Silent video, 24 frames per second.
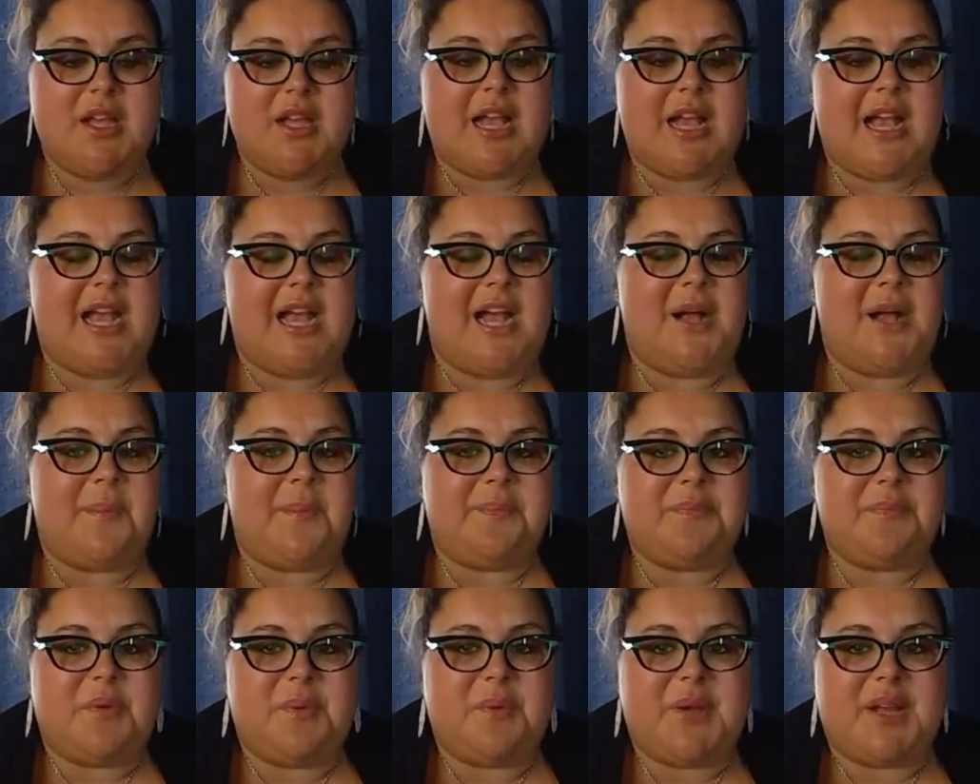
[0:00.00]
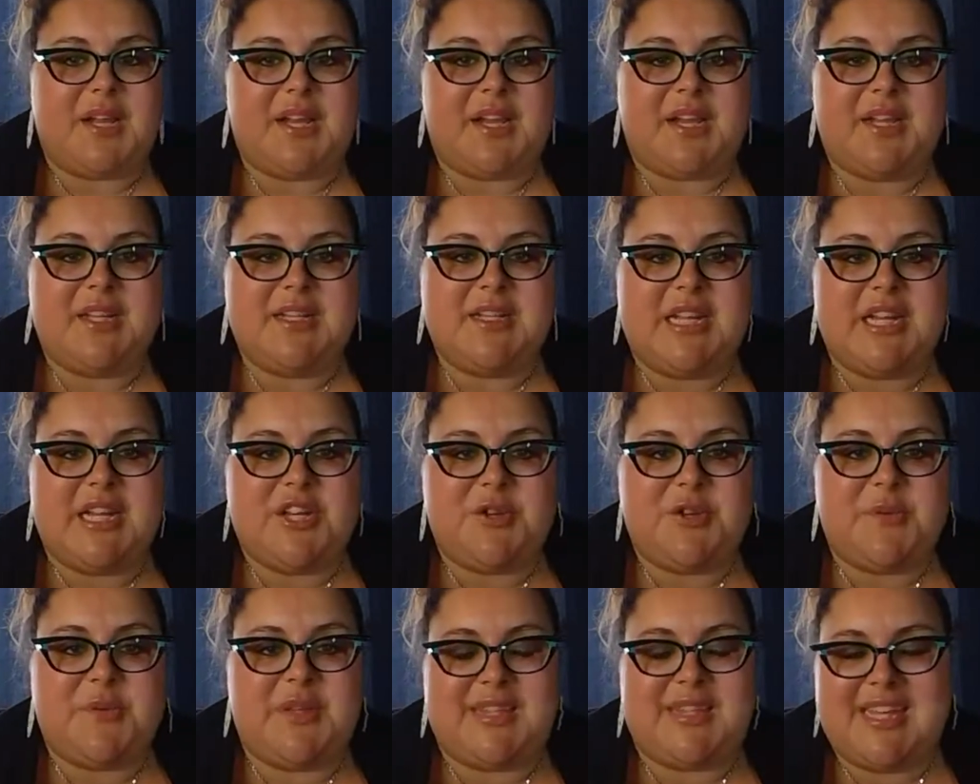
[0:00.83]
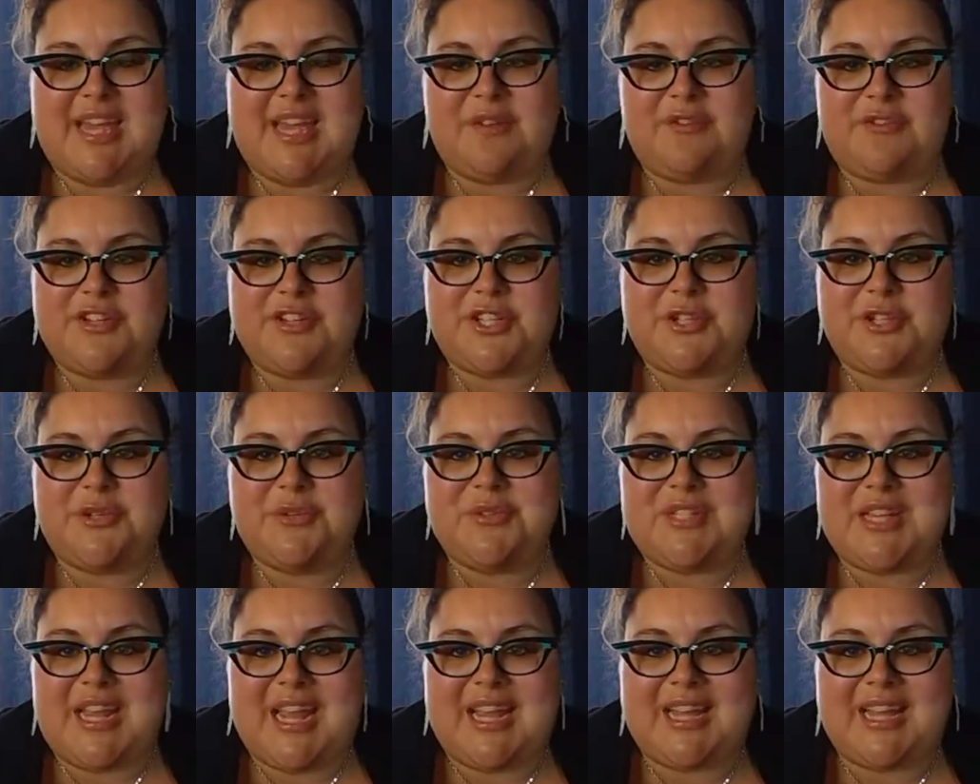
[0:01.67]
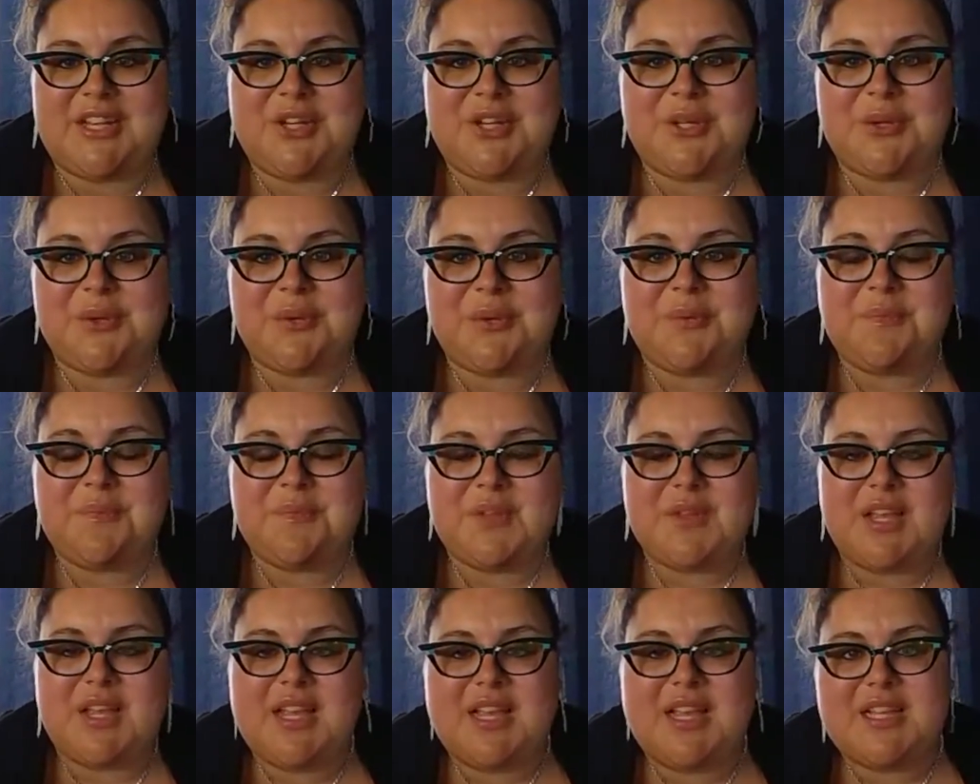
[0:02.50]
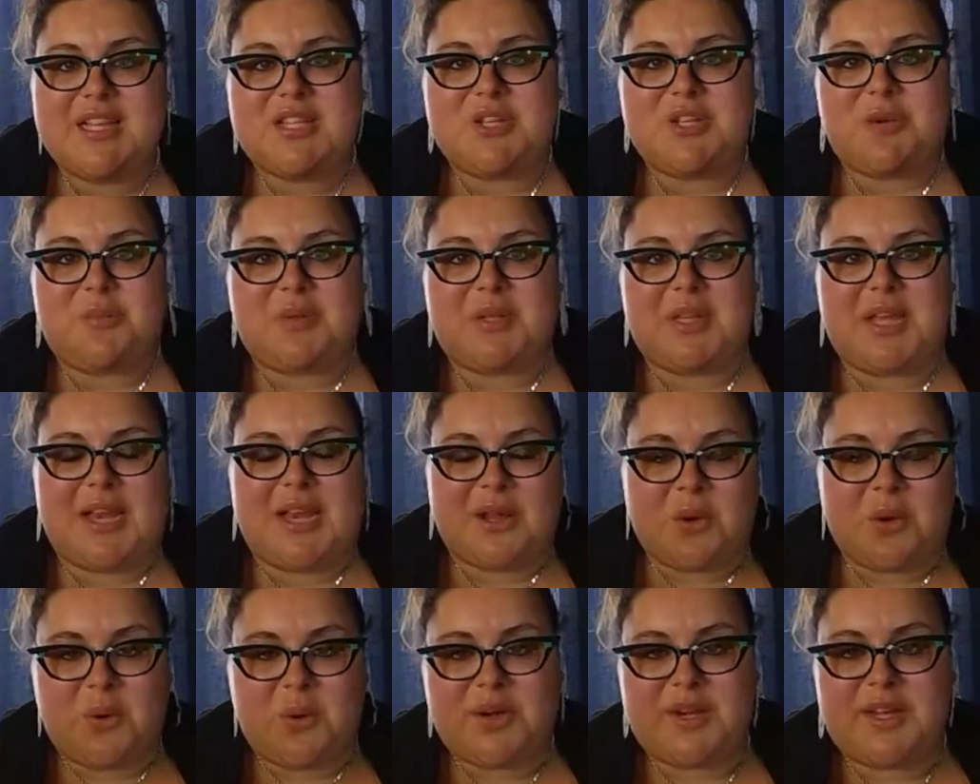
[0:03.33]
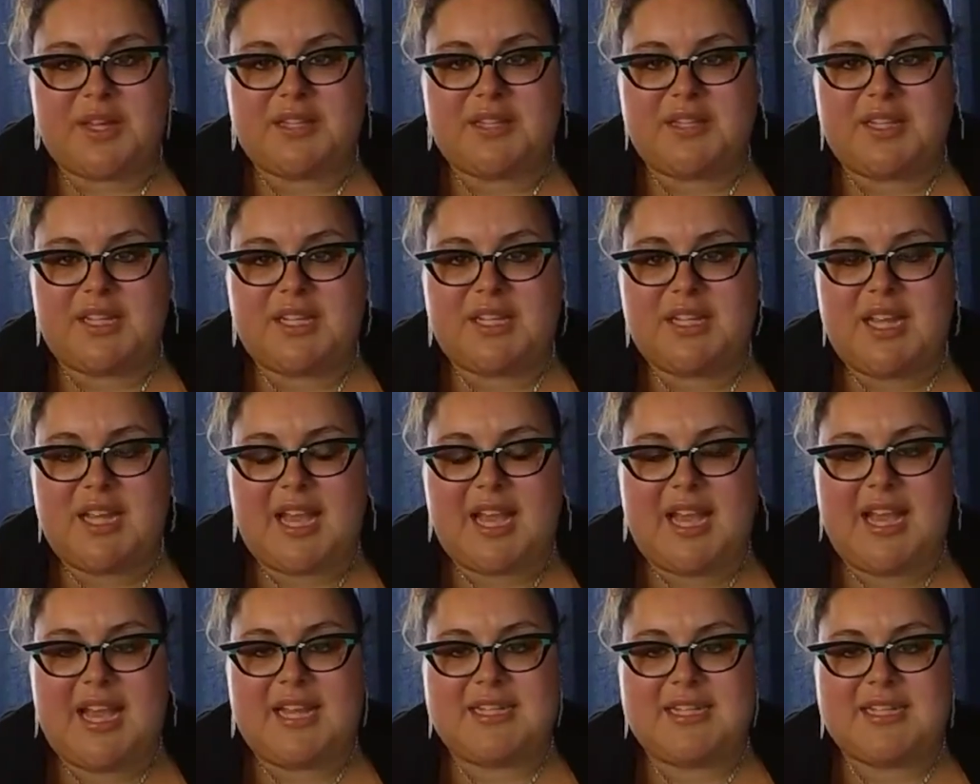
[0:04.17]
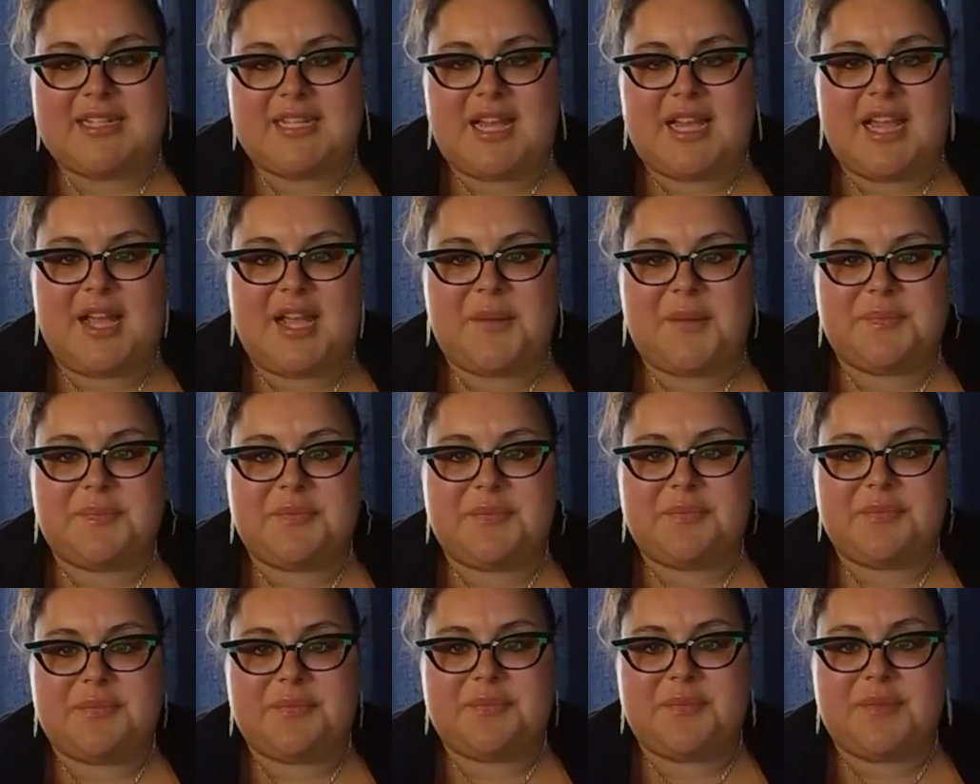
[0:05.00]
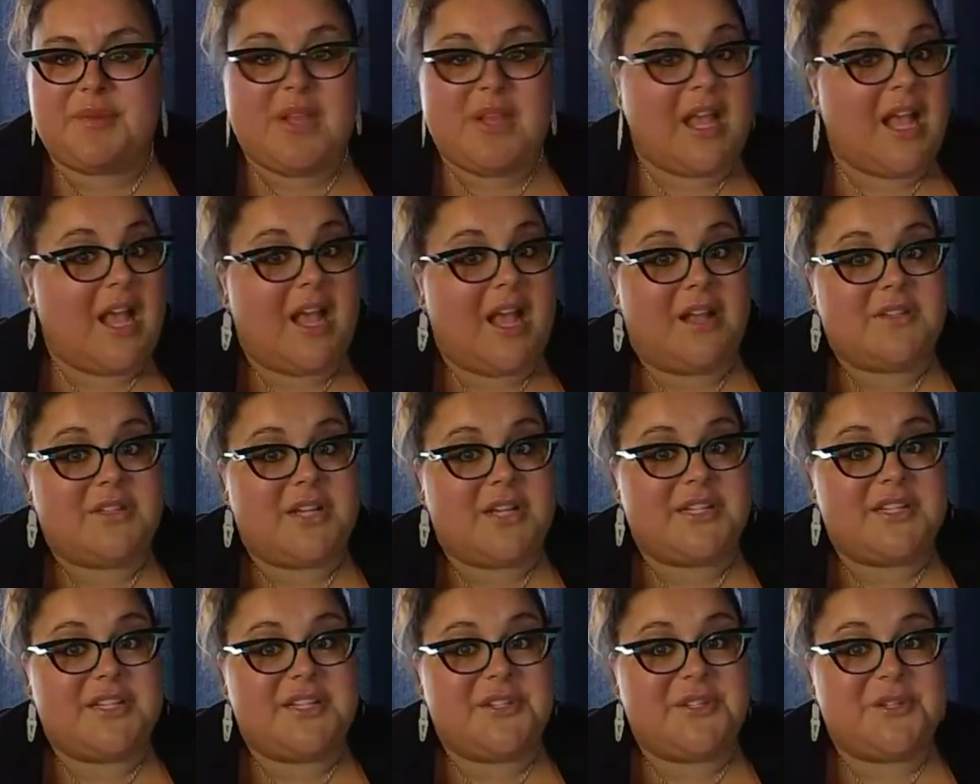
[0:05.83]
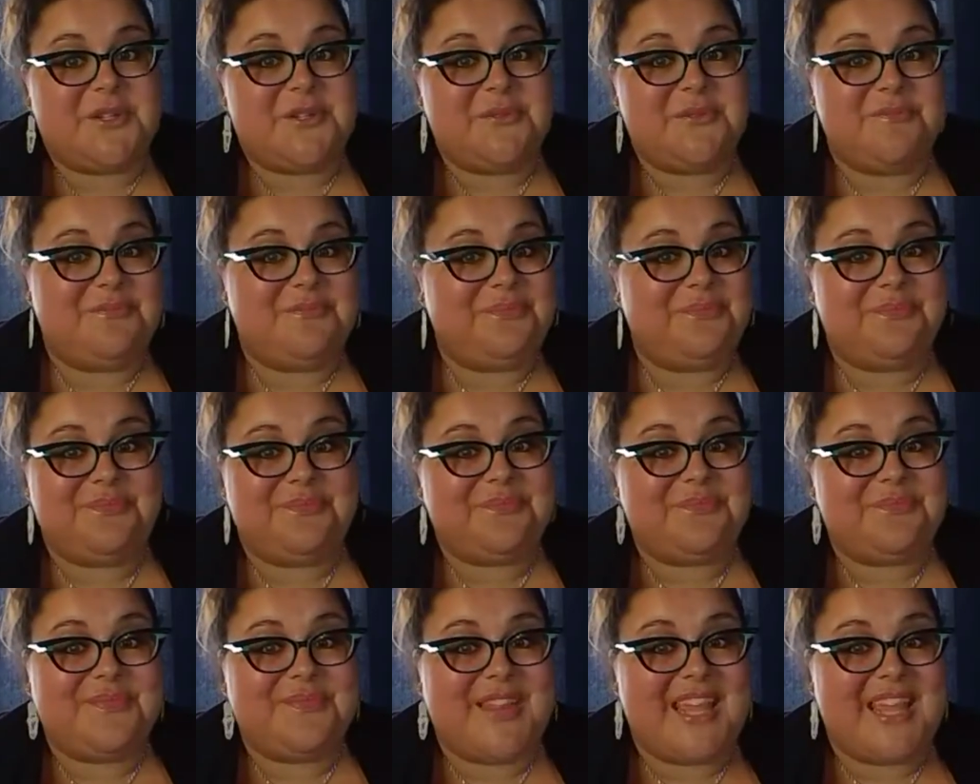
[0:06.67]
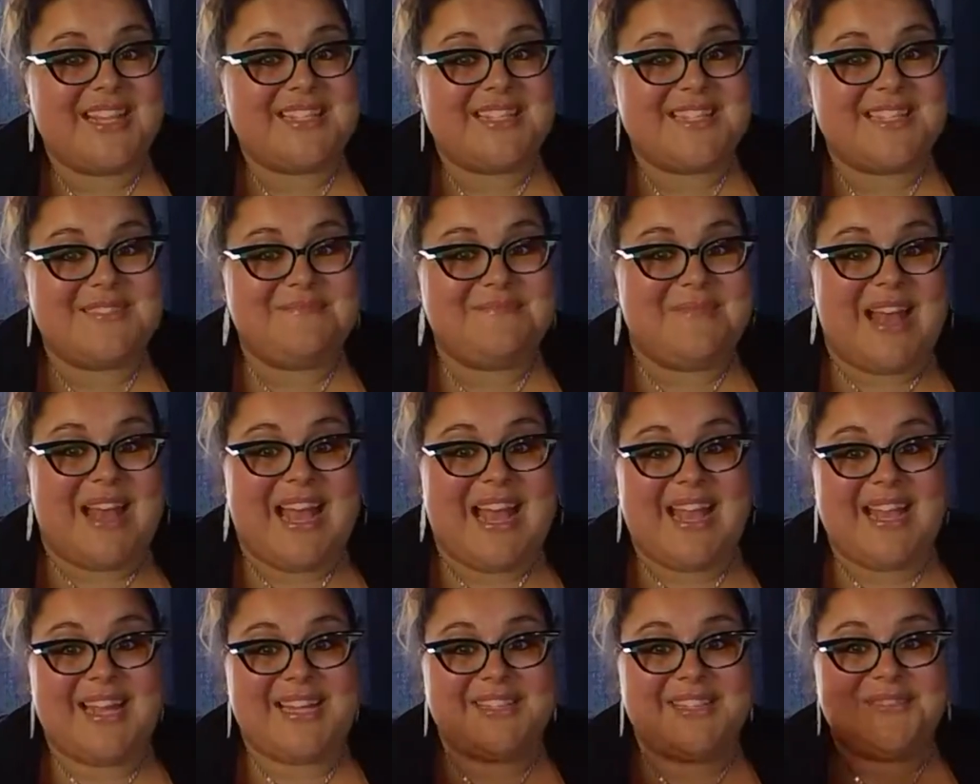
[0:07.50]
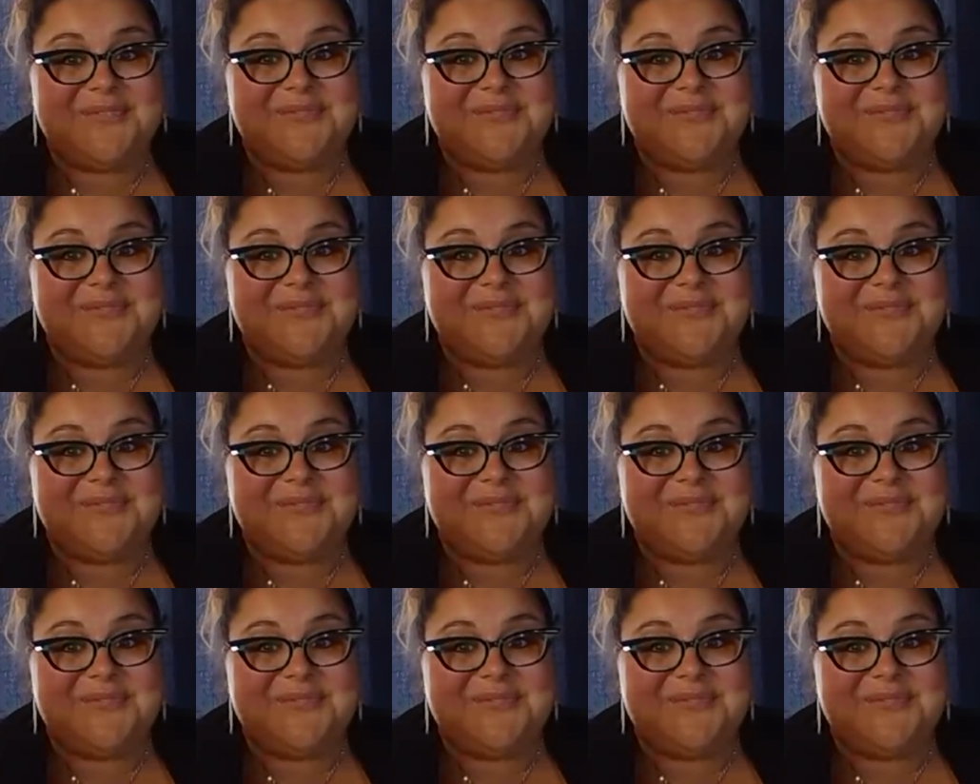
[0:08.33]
But we're going to continue with the every Tuesday at noon. So plan accordingly, and I'll talk to you soon. Thanks. Bye.